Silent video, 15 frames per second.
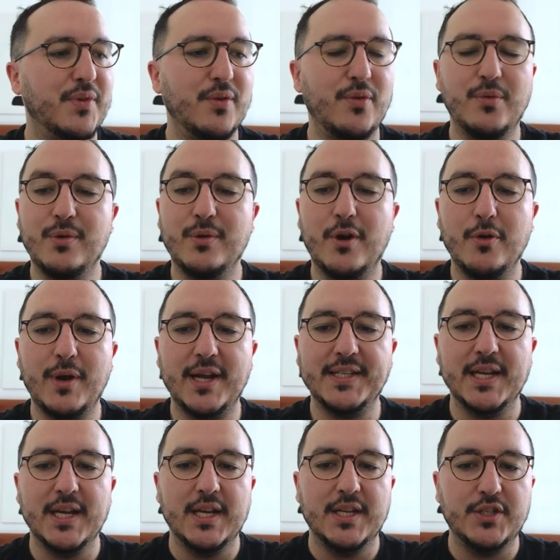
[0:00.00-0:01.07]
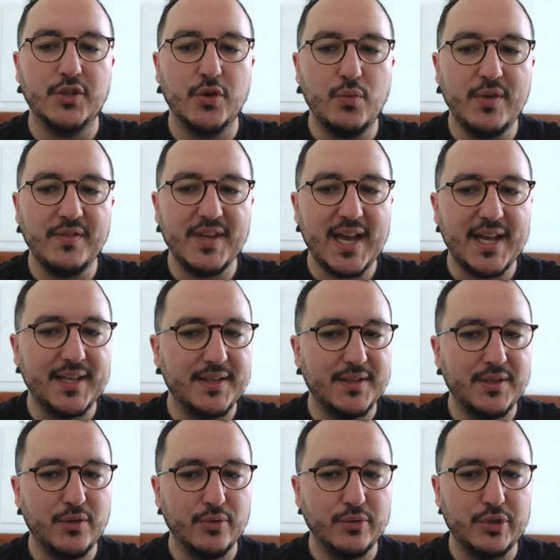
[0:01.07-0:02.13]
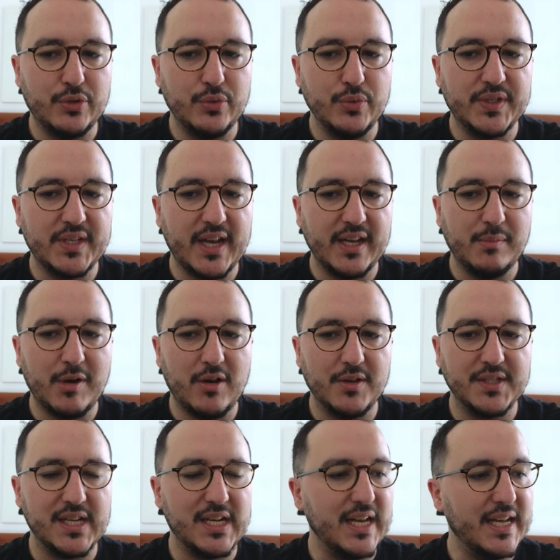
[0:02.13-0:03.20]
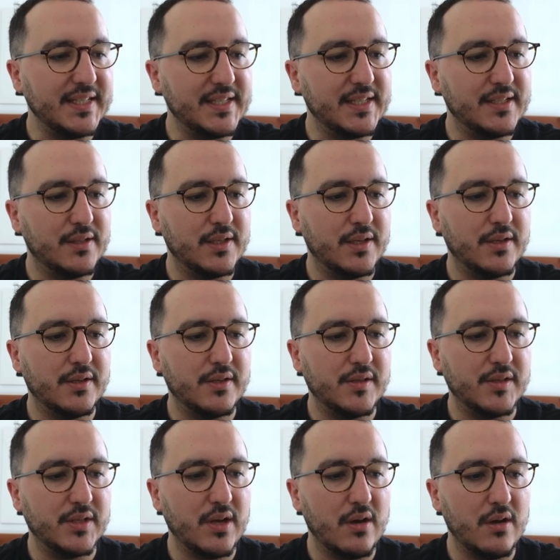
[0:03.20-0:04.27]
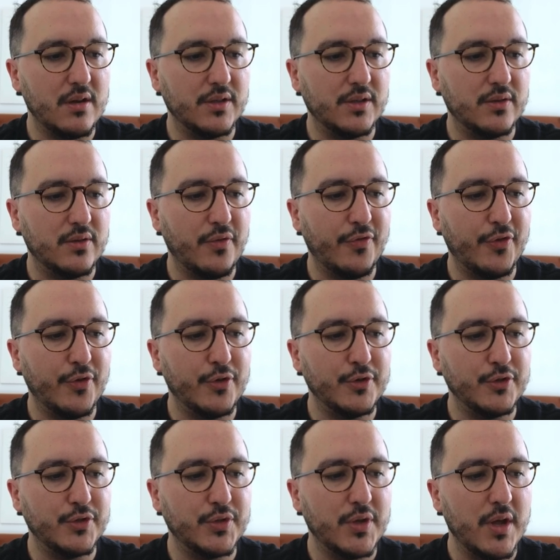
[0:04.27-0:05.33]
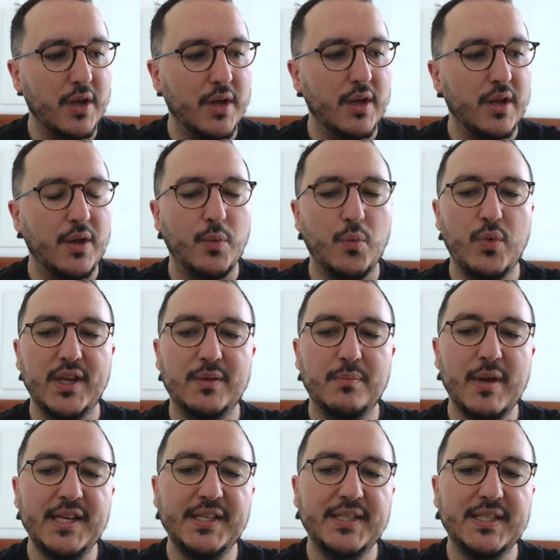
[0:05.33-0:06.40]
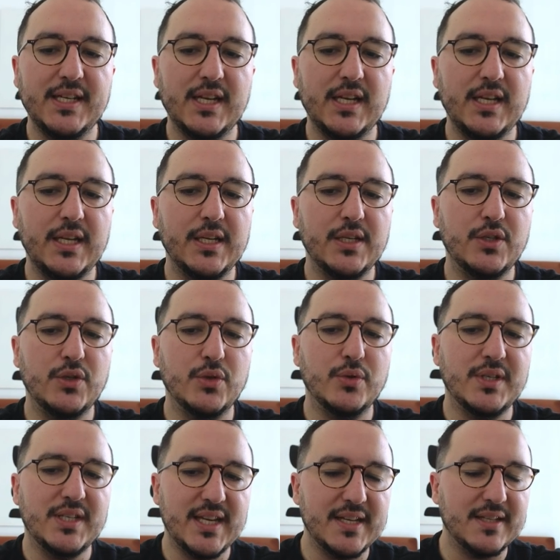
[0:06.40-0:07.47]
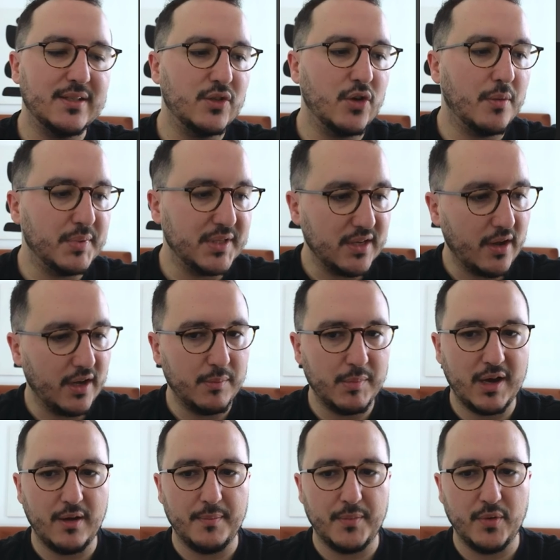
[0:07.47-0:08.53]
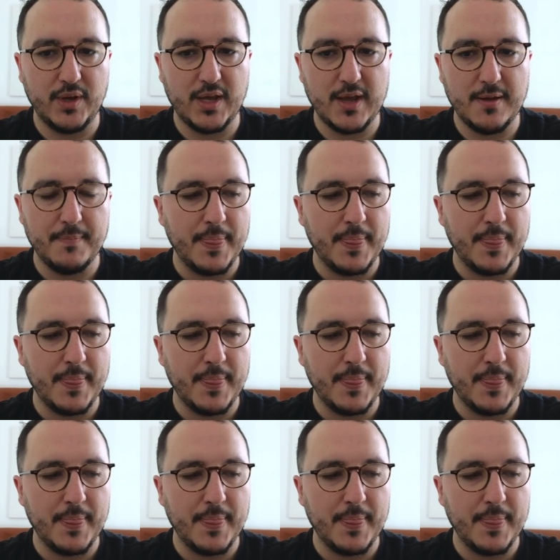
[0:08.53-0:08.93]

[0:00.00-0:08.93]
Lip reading: All right, so we've got those two sidebars. Let's start first with basically the desktop sidebar, okay?